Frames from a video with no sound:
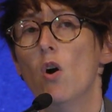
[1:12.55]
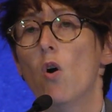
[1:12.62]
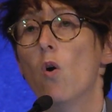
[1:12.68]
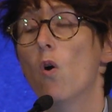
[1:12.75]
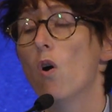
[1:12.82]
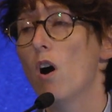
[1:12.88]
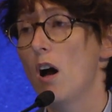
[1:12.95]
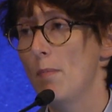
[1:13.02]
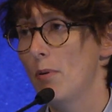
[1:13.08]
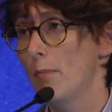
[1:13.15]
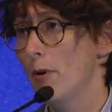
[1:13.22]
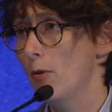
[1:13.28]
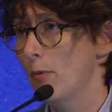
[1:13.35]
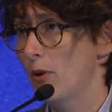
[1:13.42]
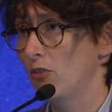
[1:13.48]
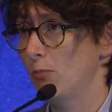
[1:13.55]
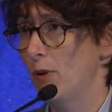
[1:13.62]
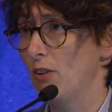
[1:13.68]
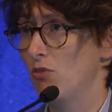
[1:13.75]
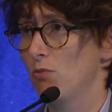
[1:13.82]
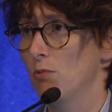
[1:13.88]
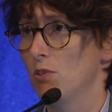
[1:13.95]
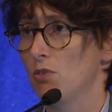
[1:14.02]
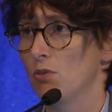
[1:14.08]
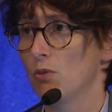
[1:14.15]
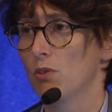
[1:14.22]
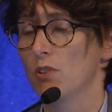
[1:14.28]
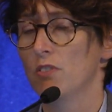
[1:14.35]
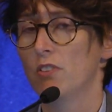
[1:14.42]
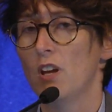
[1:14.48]
or hypermobile spectrum
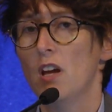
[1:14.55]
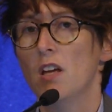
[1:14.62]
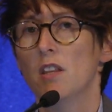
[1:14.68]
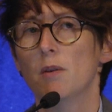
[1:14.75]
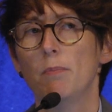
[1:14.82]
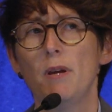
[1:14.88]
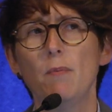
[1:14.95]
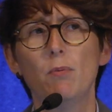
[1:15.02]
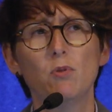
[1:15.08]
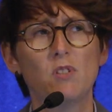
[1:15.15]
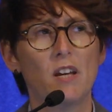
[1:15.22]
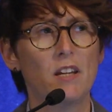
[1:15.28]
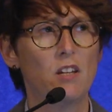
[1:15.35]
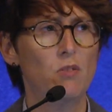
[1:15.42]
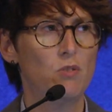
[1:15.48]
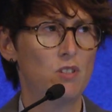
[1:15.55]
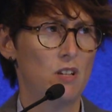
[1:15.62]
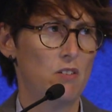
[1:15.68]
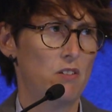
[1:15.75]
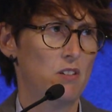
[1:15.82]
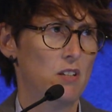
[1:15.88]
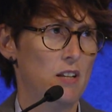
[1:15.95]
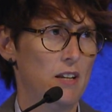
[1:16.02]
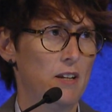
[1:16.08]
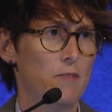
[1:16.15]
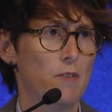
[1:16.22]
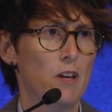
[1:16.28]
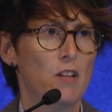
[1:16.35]
disorders, that people take you seriously,